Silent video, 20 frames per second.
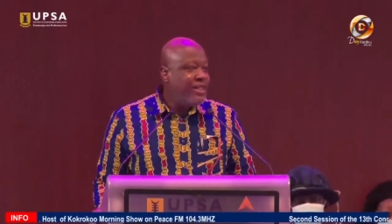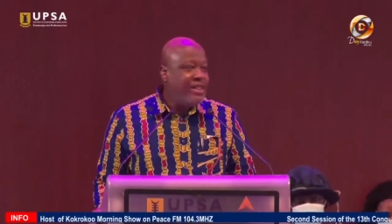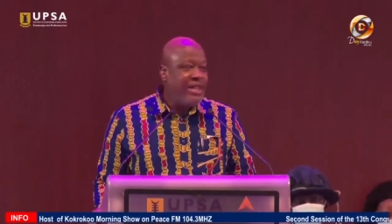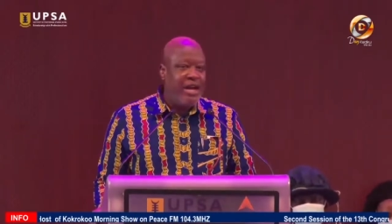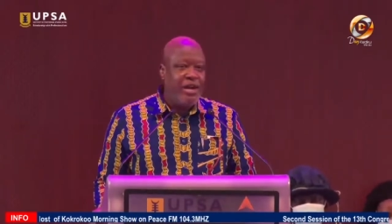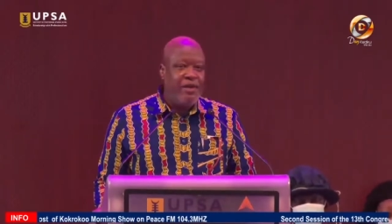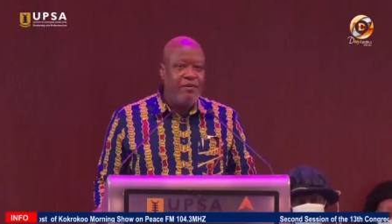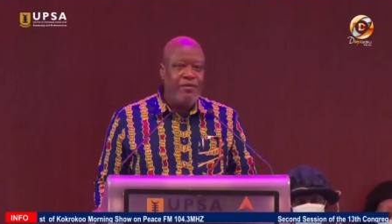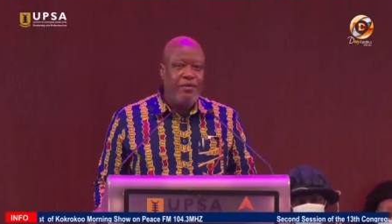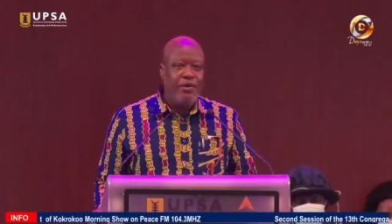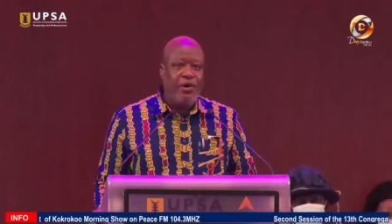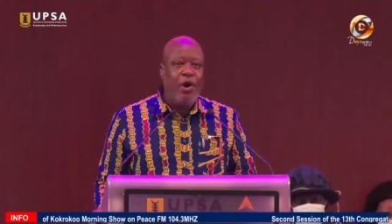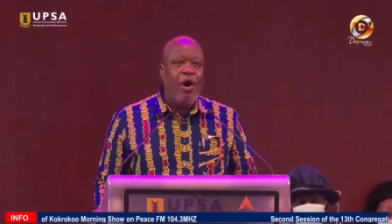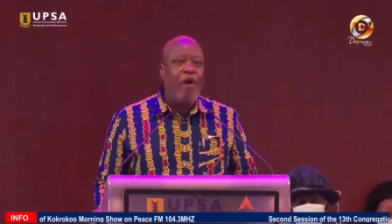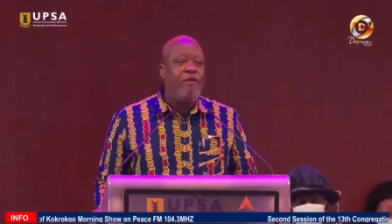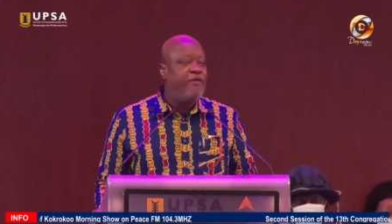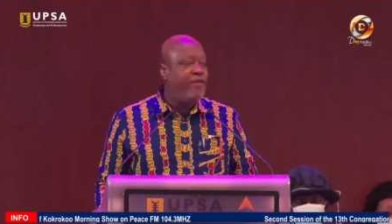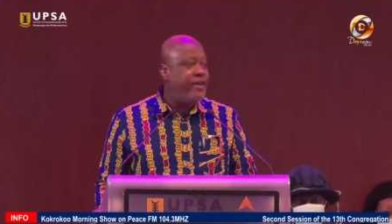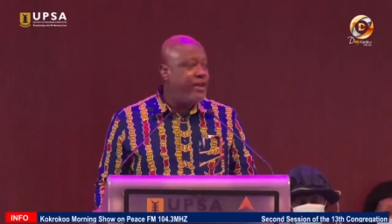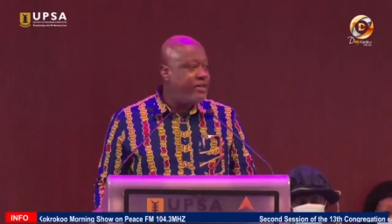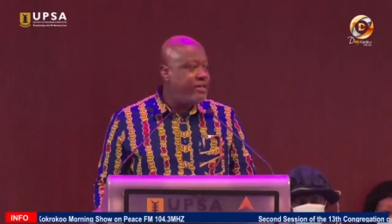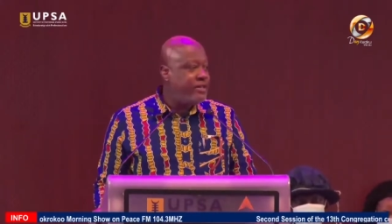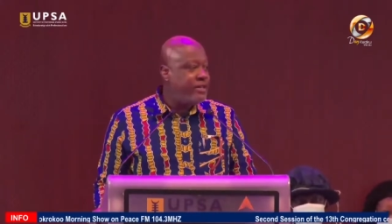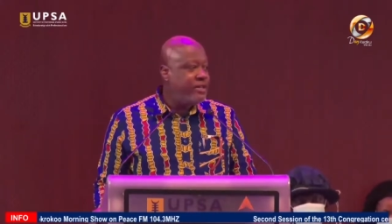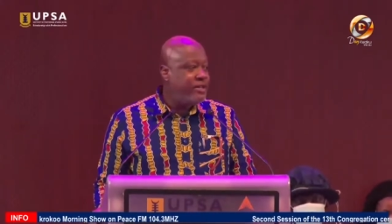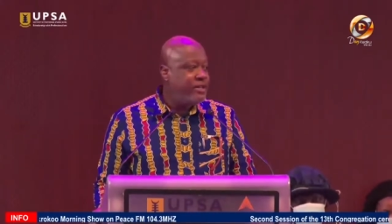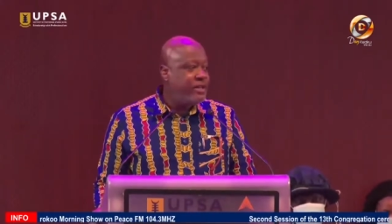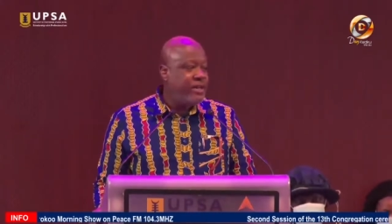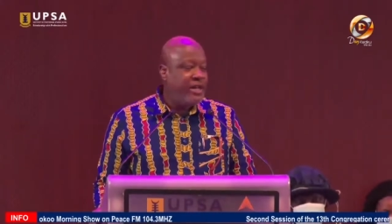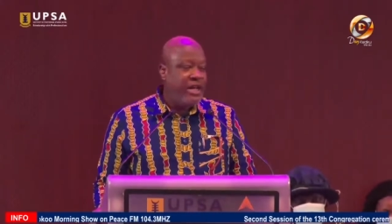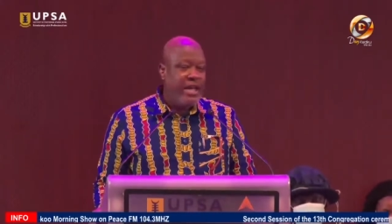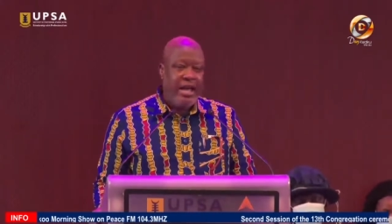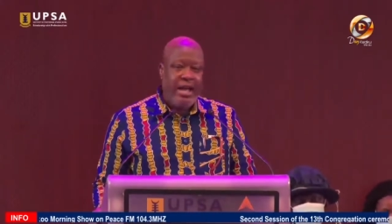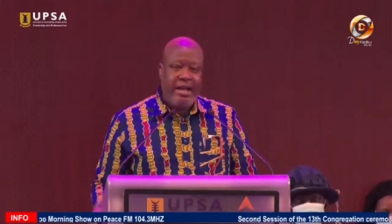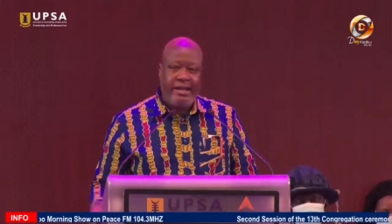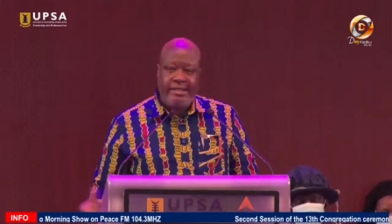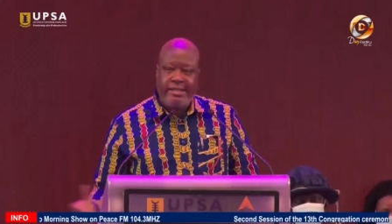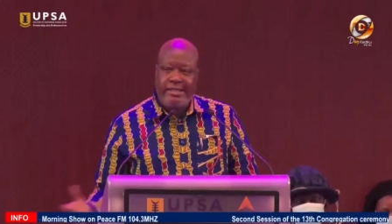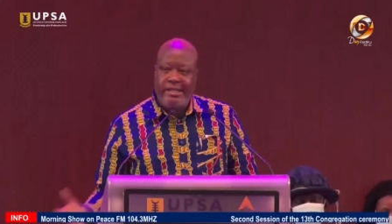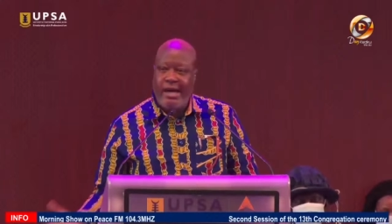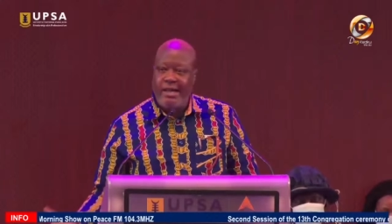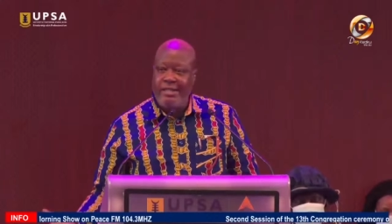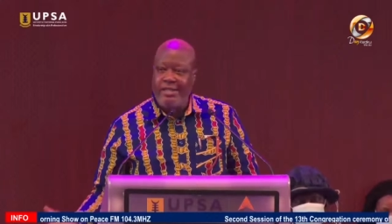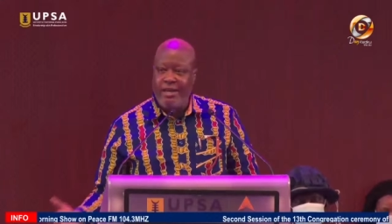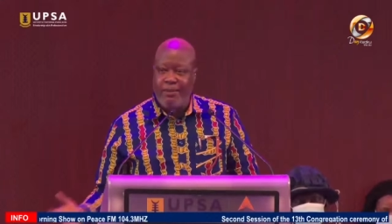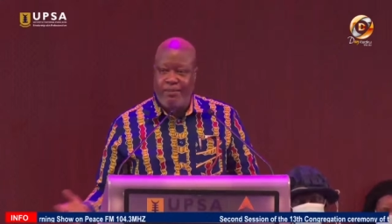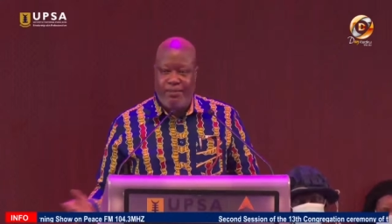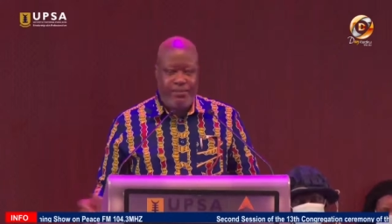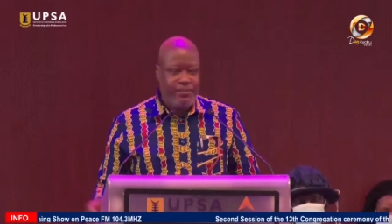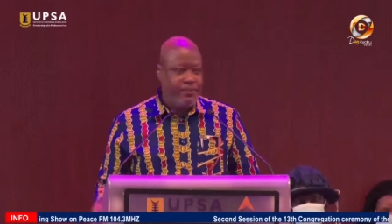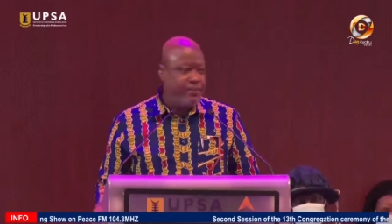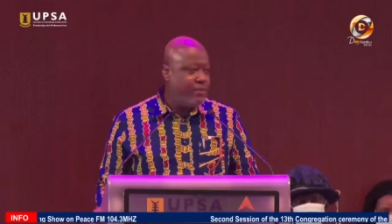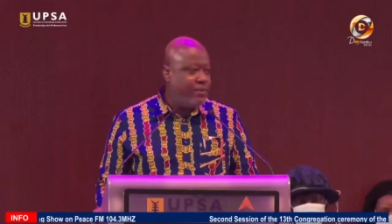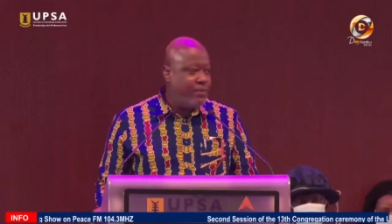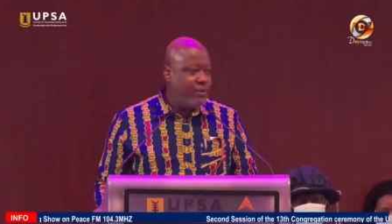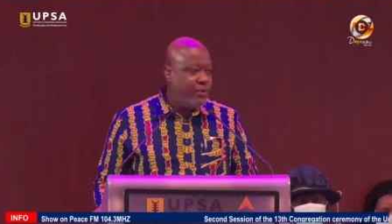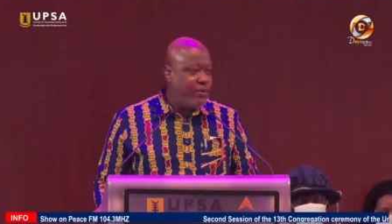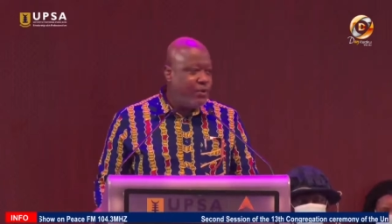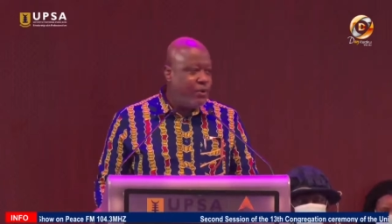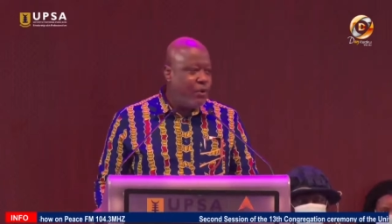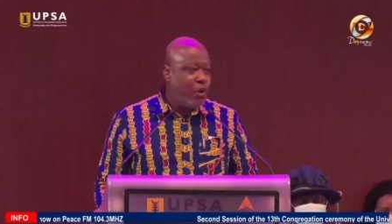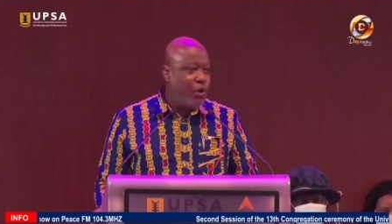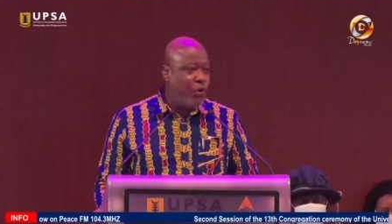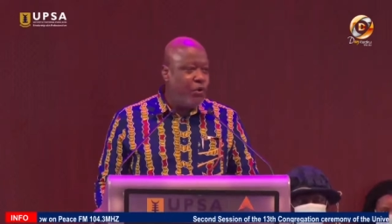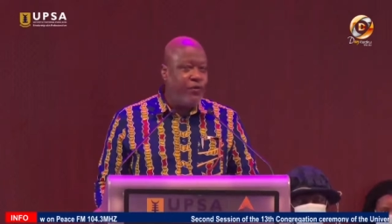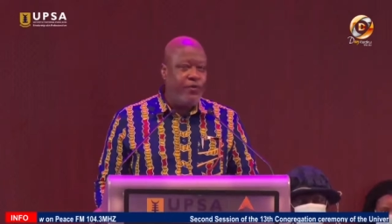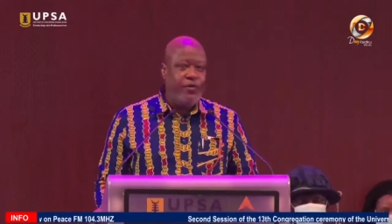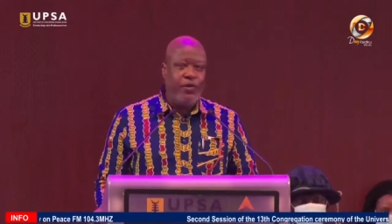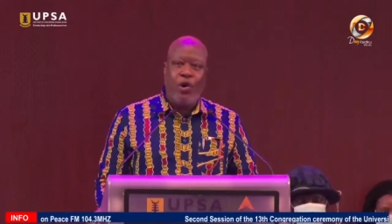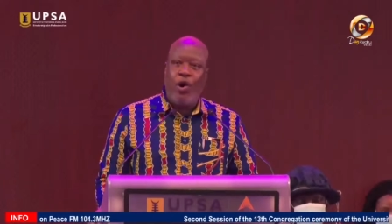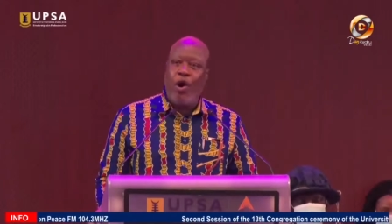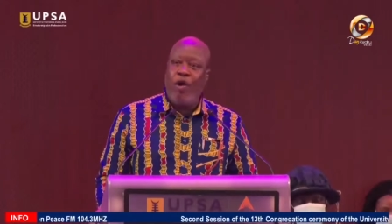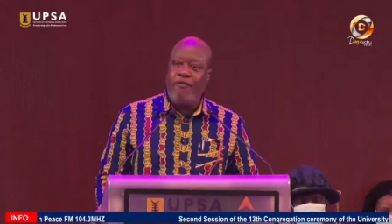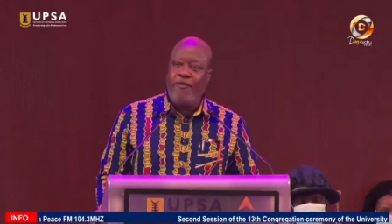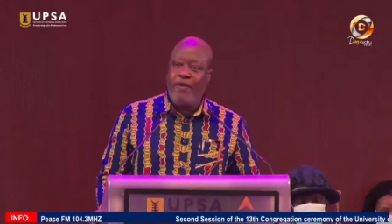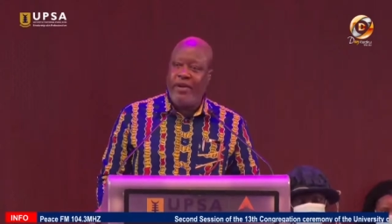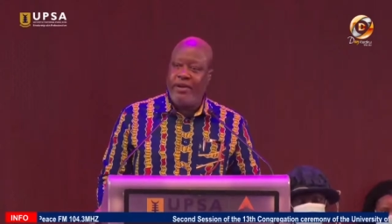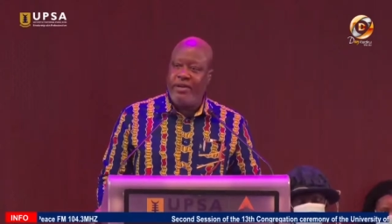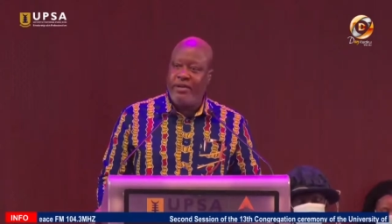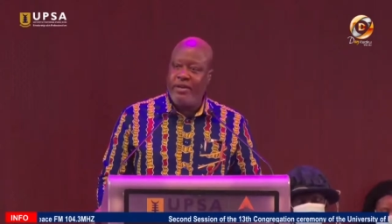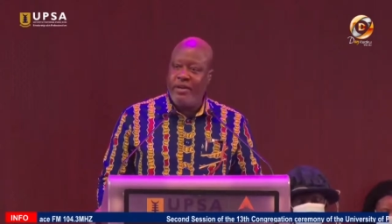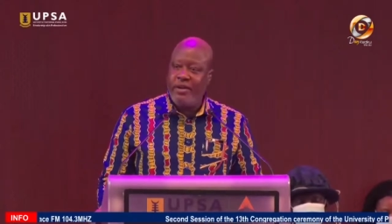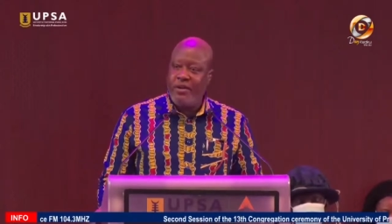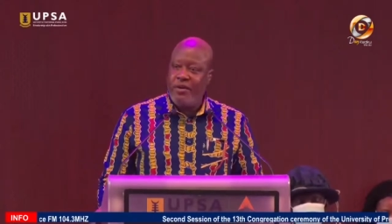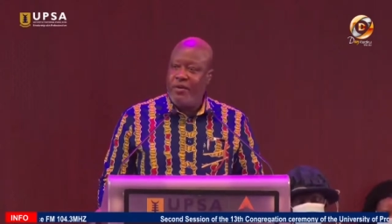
that if you're offered a startup or if you're offered,